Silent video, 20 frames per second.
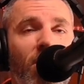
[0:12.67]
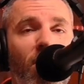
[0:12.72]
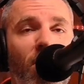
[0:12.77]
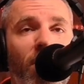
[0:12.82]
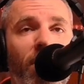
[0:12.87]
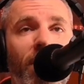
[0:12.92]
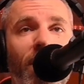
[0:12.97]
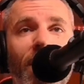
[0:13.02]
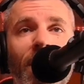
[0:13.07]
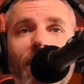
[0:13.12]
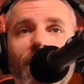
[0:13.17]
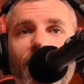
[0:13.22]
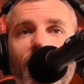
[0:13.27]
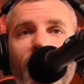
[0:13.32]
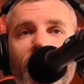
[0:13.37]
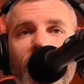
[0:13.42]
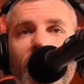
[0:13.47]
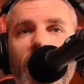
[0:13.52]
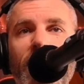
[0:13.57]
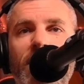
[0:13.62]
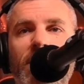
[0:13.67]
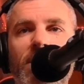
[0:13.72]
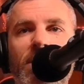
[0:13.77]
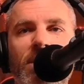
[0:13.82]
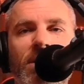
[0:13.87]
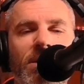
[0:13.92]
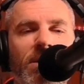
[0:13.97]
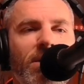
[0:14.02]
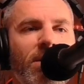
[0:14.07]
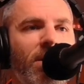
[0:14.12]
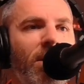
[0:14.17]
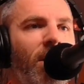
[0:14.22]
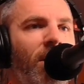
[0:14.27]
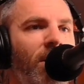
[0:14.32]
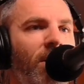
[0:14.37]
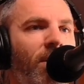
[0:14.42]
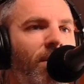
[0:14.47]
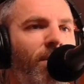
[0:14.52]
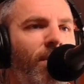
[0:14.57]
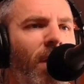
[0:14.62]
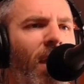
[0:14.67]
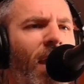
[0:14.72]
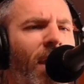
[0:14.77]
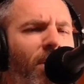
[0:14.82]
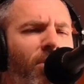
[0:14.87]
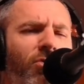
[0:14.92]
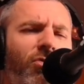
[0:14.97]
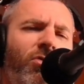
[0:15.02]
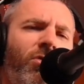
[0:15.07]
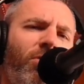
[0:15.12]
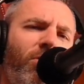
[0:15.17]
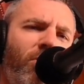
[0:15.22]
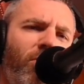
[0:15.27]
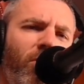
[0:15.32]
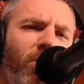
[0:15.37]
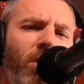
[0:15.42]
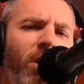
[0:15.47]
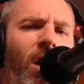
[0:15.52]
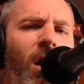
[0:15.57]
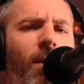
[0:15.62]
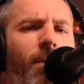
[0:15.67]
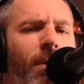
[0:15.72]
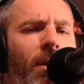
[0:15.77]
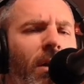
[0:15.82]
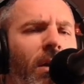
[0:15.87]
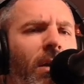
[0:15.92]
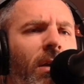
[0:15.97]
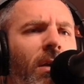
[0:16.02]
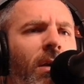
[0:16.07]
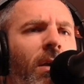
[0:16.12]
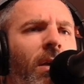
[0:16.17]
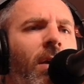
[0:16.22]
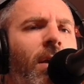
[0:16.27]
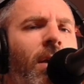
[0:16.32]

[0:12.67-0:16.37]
on Netflix action comedy